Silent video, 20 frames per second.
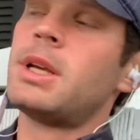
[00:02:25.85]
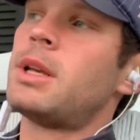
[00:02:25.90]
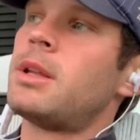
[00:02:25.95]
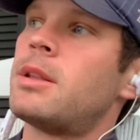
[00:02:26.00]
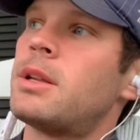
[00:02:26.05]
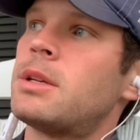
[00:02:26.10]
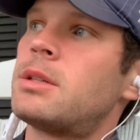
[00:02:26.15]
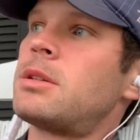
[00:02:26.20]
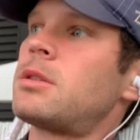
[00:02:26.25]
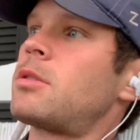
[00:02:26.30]

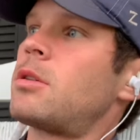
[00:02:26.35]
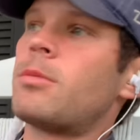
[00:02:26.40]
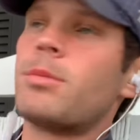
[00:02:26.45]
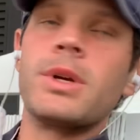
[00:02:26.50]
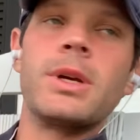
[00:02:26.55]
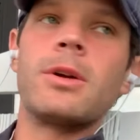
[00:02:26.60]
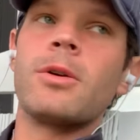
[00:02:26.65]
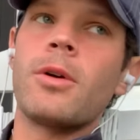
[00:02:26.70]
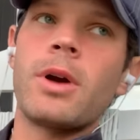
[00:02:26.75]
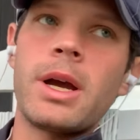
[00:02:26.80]
This is going to be
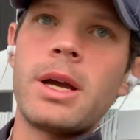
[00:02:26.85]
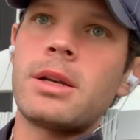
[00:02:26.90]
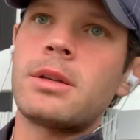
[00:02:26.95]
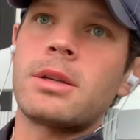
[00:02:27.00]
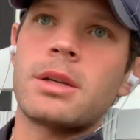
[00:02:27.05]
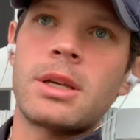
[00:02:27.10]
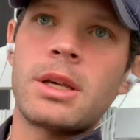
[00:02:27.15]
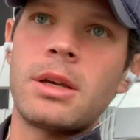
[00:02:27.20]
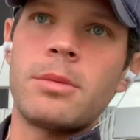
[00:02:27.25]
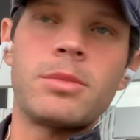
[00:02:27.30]
great to
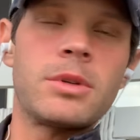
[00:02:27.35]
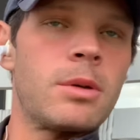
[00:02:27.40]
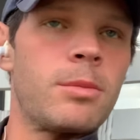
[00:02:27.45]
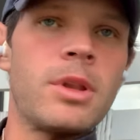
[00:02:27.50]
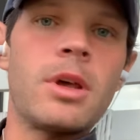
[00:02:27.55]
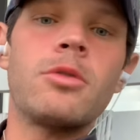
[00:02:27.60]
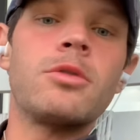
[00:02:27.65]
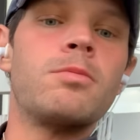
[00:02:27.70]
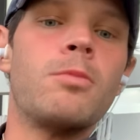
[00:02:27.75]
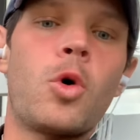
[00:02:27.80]
keep some of
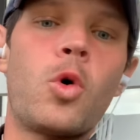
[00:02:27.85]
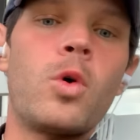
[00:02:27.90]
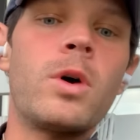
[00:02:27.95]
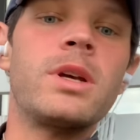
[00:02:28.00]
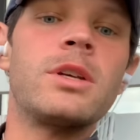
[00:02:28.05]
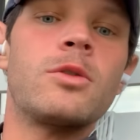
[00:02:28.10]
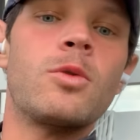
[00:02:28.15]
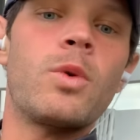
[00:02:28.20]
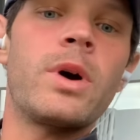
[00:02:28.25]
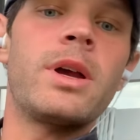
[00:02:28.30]
those boys
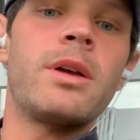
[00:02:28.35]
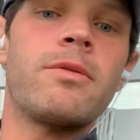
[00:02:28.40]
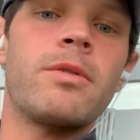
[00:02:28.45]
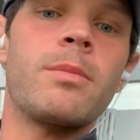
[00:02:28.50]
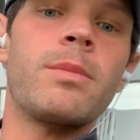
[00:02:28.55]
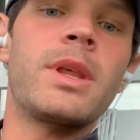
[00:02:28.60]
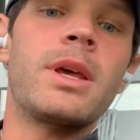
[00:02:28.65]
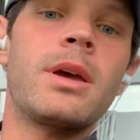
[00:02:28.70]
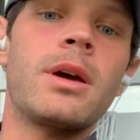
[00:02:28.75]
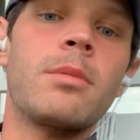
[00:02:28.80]
away from
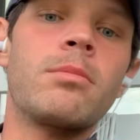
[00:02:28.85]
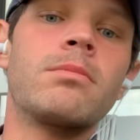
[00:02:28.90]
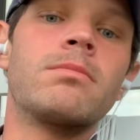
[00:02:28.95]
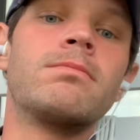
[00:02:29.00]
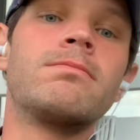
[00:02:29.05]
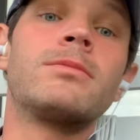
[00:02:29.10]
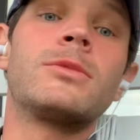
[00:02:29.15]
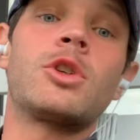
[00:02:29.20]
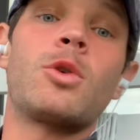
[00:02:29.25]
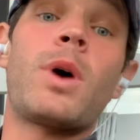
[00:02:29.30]
them.
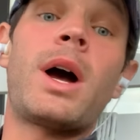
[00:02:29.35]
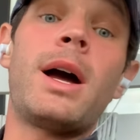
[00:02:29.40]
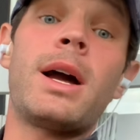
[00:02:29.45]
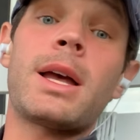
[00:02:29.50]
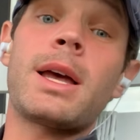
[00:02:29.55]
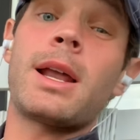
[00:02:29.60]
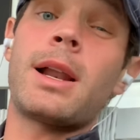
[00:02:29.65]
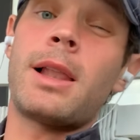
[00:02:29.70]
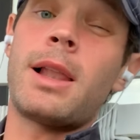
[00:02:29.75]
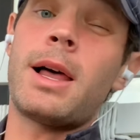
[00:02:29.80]
So I
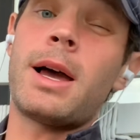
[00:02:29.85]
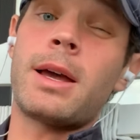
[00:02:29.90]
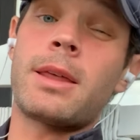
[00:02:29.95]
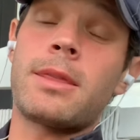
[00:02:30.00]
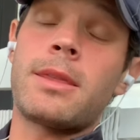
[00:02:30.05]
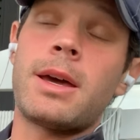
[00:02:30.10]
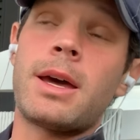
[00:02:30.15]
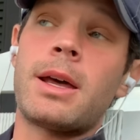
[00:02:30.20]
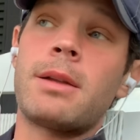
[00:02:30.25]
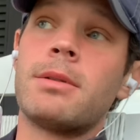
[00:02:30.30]
kind of like
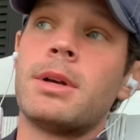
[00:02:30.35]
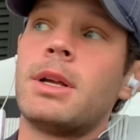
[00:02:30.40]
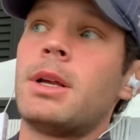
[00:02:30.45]
that.